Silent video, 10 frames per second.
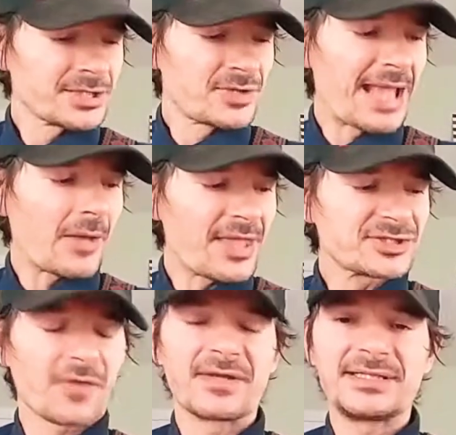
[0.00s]
now
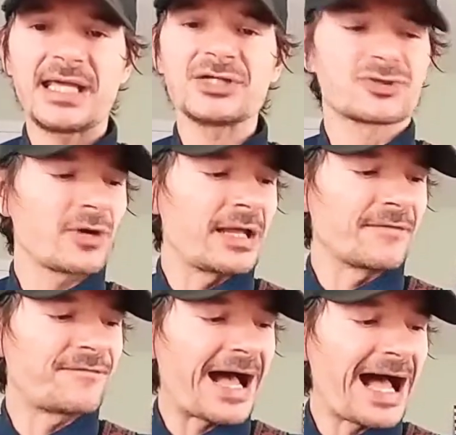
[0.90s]
that's on the D string,
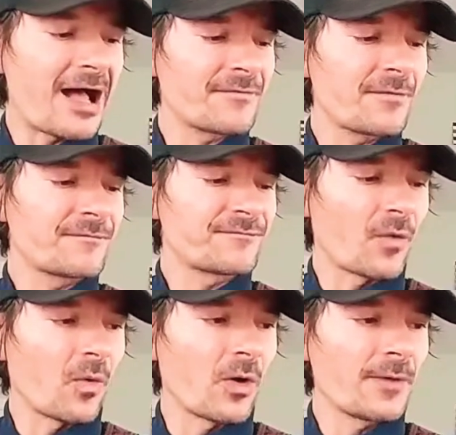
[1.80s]
5,
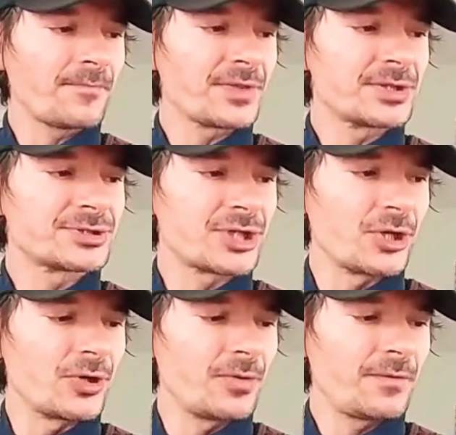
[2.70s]
4,
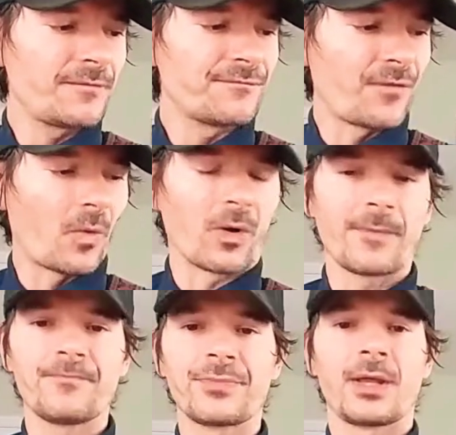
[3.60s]
2,
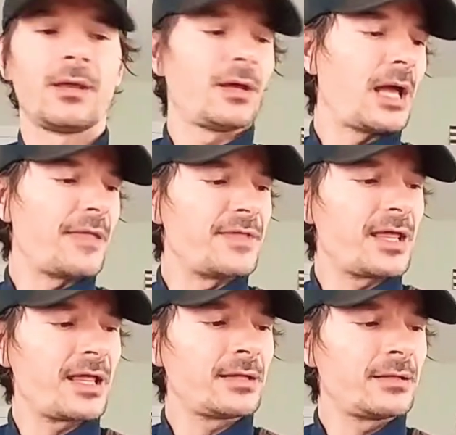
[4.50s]
4, and
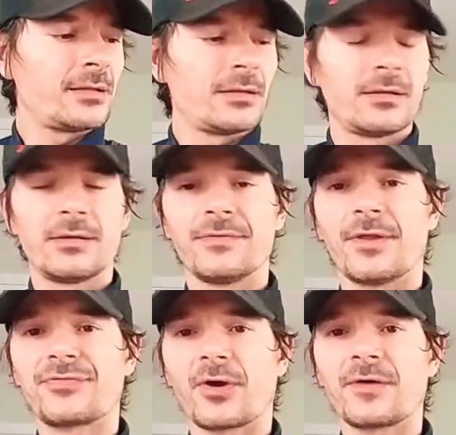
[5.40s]
then
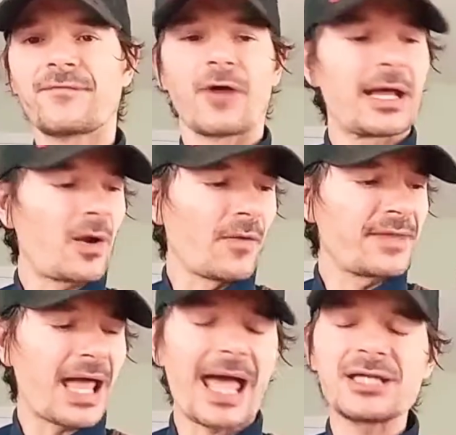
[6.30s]
the 3rd fret on
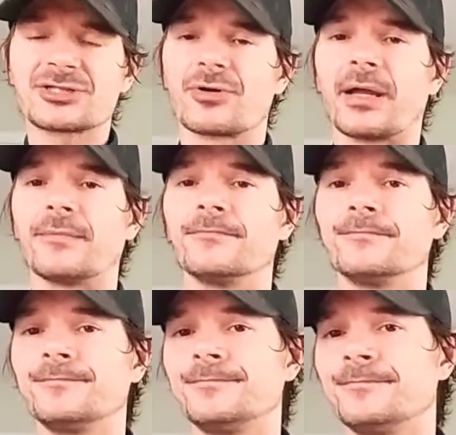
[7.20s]
the A string.
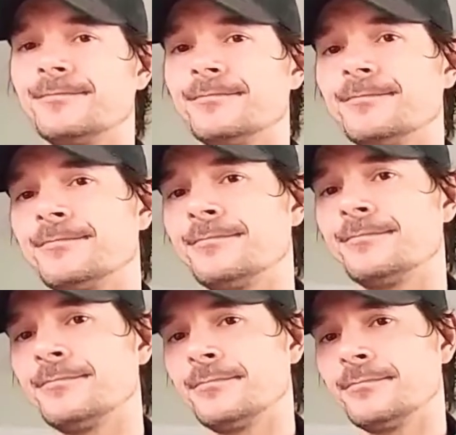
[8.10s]

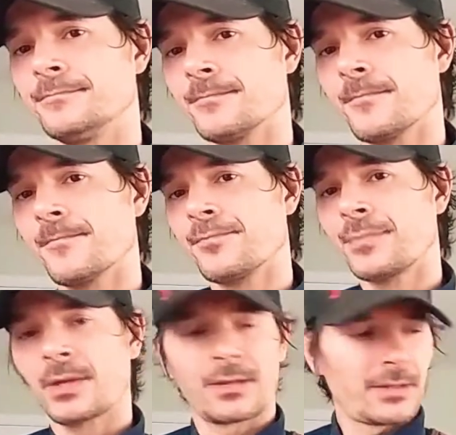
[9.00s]

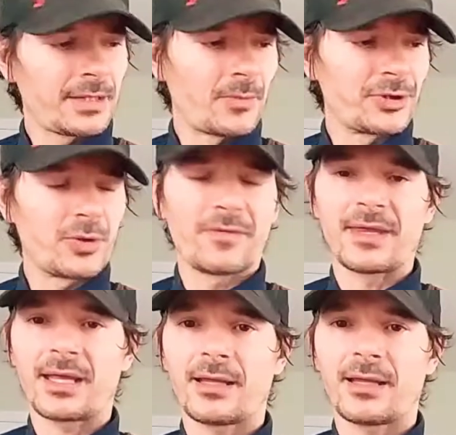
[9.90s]
Then we're doing the